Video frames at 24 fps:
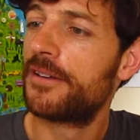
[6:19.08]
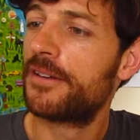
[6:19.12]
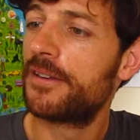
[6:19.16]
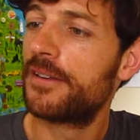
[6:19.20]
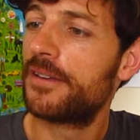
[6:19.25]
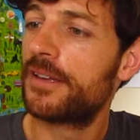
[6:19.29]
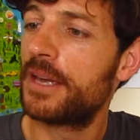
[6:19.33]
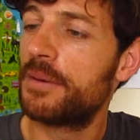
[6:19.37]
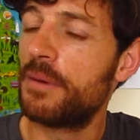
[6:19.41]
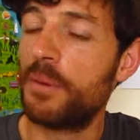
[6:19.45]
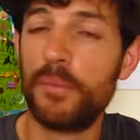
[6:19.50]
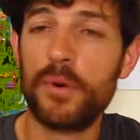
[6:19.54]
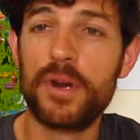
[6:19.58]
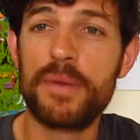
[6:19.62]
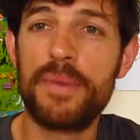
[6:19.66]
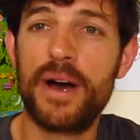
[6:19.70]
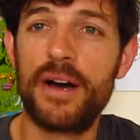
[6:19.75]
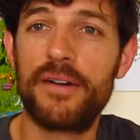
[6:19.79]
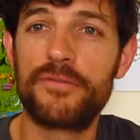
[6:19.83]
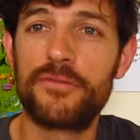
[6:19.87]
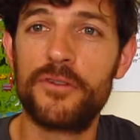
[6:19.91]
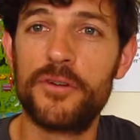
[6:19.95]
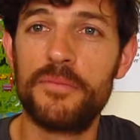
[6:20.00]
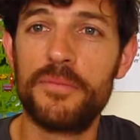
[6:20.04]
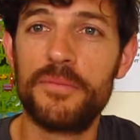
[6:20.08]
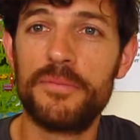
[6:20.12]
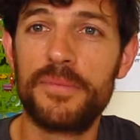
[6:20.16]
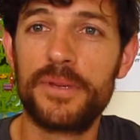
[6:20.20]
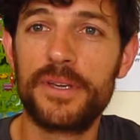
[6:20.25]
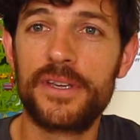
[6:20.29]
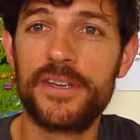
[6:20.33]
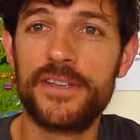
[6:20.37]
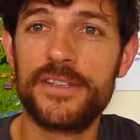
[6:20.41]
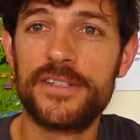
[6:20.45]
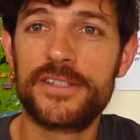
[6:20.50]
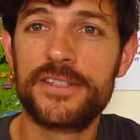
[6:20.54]
get my money back for them,
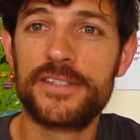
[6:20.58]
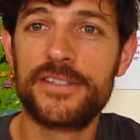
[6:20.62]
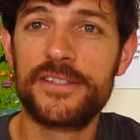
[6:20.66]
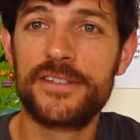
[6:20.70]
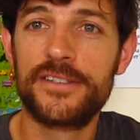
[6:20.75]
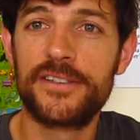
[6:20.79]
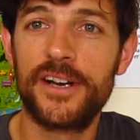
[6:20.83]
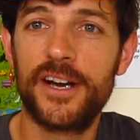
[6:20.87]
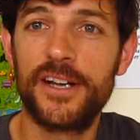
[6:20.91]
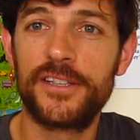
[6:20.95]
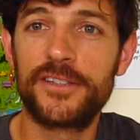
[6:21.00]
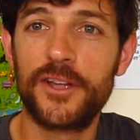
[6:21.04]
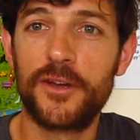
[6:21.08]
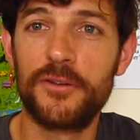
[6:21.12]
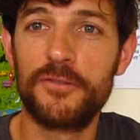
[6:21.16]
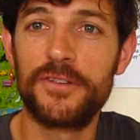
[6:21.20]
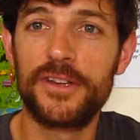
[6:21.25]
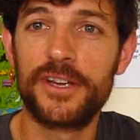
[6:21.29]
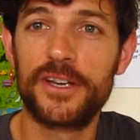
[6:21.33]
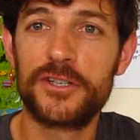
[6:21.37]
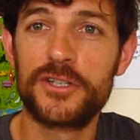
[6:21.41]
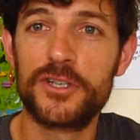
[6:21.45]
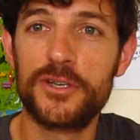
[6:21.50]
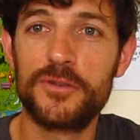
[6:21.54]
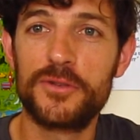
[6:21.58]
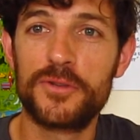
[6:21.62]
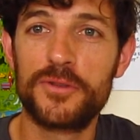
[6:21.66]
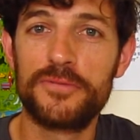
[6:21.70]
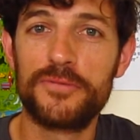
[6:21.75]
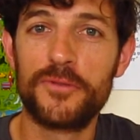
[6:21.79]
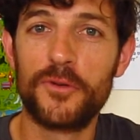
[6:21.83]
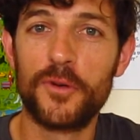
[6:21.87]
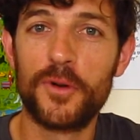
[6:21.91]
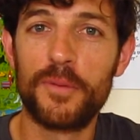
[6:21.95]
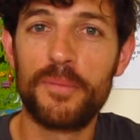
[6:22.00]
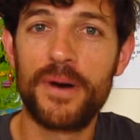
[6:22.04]
because I don't think a shoe should
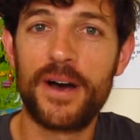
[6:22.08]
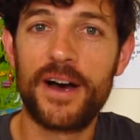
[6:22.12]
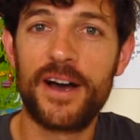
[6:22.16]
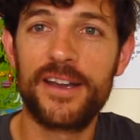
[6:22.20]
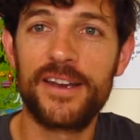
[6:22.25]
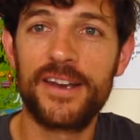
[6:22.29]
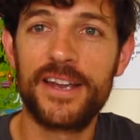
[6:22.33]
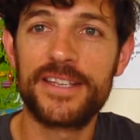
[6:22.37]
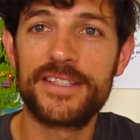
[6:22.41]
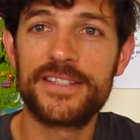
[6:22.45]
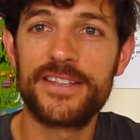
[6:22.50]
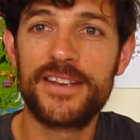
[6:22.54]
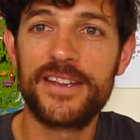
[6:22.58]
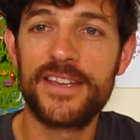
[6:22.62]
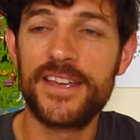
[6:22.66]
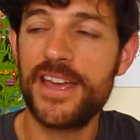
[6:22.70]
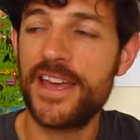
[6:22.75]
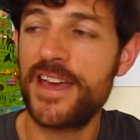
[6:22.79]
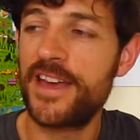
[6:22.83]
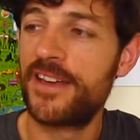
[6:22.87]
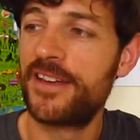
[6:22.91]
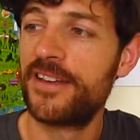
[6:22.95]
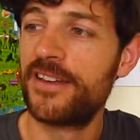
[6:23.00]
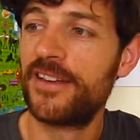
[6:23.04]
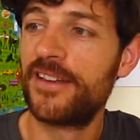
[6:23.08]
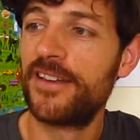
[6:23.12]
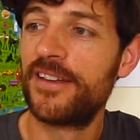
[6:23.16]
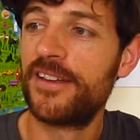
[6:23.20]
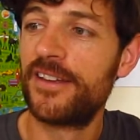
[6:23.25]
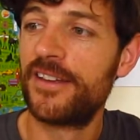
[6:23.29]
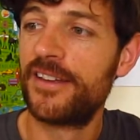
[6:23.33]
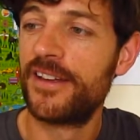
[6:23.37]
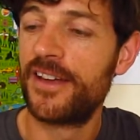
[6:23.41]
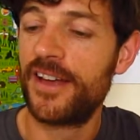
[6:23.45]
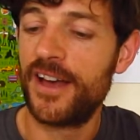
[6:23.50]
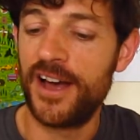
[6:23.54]
fall apart in less than a year,
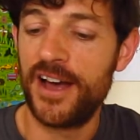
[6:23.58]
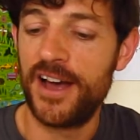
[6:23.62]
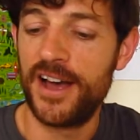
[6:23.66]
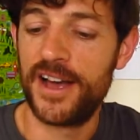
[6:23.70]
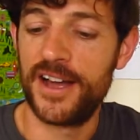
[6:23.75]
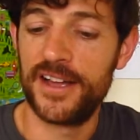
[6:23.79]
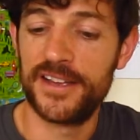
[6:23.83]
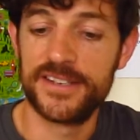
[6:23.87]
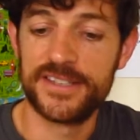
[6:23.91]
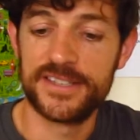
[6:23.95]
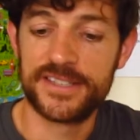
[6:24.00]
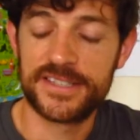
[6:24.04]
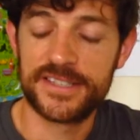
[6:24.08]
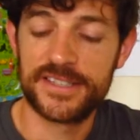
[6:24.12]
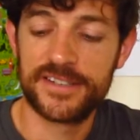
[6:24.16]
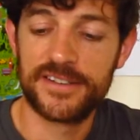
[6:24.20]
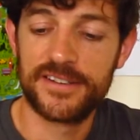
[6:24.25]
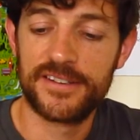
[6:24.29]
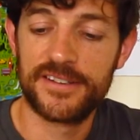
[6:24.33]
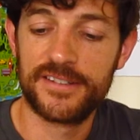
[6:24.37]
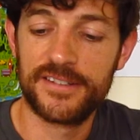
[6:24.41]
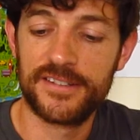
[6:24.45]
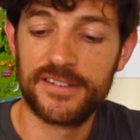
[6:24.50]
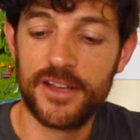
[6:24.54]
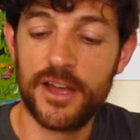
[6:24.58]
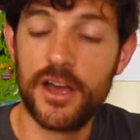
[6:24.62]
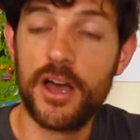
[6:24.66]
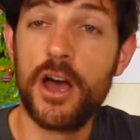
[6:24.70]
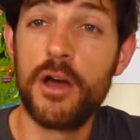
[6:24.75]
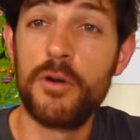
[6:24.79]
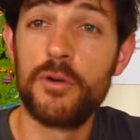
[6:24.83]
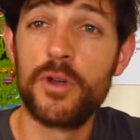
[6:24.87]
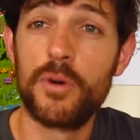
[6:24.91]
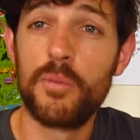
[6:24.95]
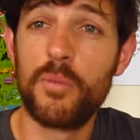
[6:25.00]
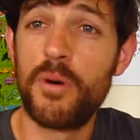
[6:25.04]
and
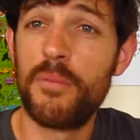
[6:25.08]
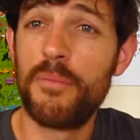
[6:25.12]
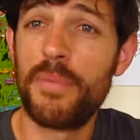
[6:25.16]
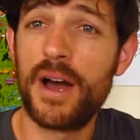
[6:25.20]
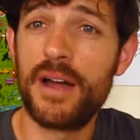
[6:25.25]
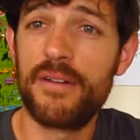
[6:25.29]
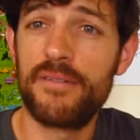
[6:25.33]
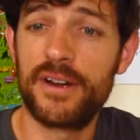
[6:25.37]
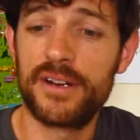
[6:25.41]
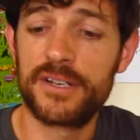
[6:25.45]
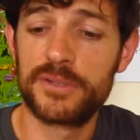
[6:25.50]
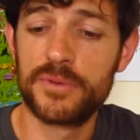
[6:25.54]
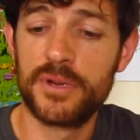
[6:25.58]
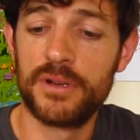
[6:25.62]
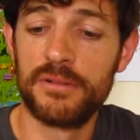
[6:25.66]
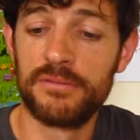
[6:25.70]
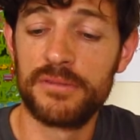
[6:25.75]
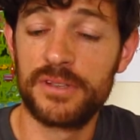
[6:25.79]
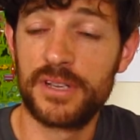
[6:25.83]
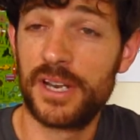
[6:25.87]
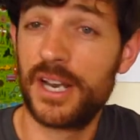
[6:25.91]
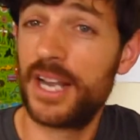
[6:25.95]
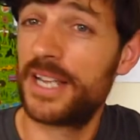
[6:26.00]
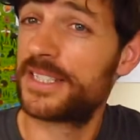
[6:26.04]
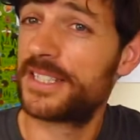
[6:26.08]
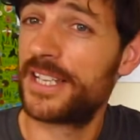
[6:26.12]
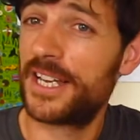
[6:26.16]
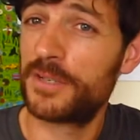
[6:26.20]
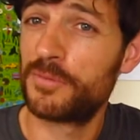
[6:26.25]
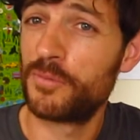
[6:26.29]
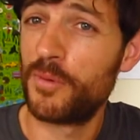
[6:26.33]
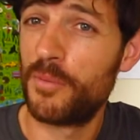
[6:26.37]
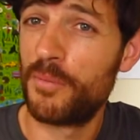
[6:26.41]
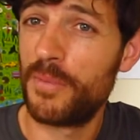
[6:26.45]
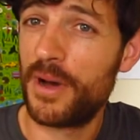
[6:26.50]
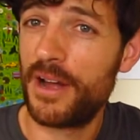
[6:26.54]
only on one bike ride as well. I can class that as
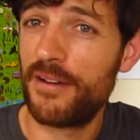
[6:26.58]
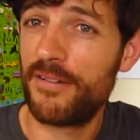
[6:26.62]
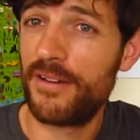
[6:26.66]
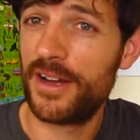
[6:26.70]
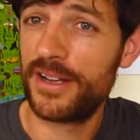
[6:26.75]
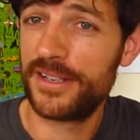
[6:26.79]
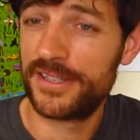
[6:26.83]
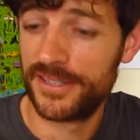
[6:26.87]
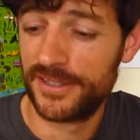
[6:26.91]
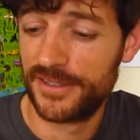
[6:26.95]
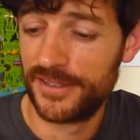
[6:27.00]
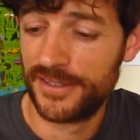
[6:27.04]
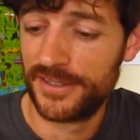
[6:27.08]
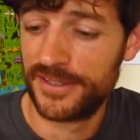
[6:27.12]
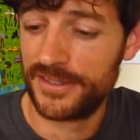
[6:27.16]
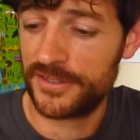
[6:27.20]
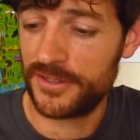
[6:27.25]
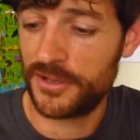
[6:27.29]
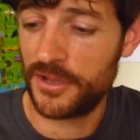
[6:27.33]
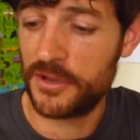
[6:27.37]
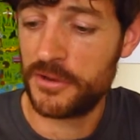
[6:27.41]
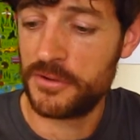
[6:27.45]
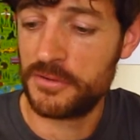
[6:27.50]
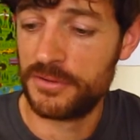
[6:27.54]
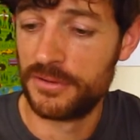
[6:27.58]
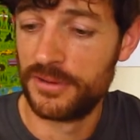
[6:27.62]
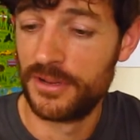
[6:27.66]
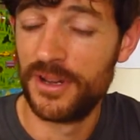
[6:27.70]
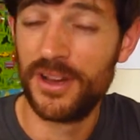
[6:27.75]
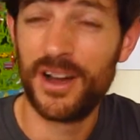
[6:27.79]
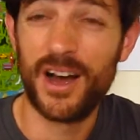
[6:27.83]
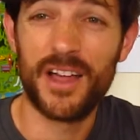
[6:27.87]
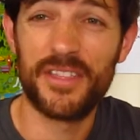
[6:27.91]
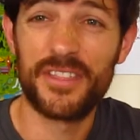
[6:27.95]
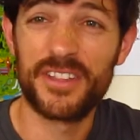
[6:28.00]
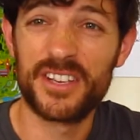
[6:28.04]
one bike ride, so
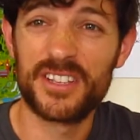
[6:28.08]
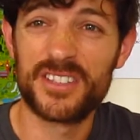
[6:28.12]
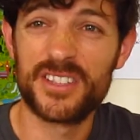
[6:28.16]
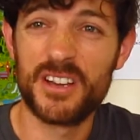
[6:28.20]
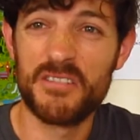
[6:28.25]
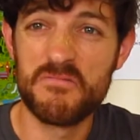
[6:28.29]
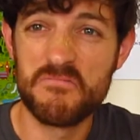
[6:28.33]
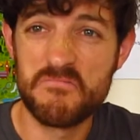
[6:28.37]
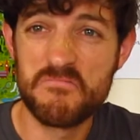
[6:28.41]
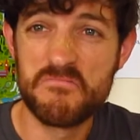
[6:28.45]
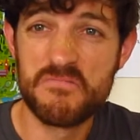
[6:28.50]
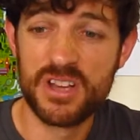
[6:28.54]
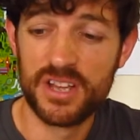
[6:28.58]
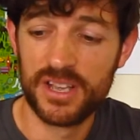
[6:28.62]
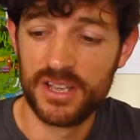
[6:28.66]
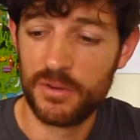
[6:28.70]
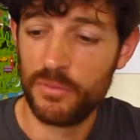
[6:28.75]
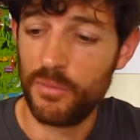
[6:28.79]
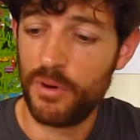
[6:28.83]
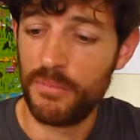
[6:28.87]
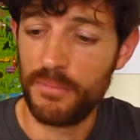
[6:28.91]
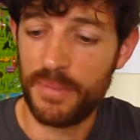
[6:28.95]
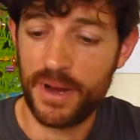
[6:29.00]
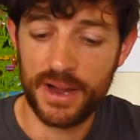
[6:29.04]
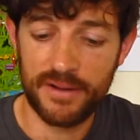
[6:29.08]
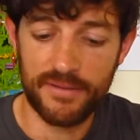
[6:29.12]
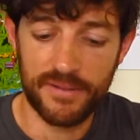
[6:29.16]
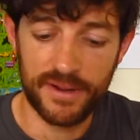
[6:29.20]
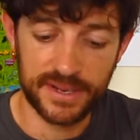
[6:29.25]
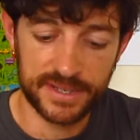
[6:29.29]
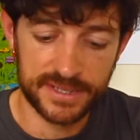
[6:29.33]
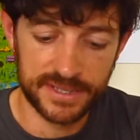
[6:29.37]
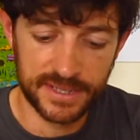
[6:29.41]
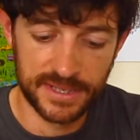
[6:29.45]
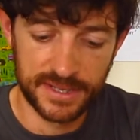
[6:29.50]
I think so. One bike ride.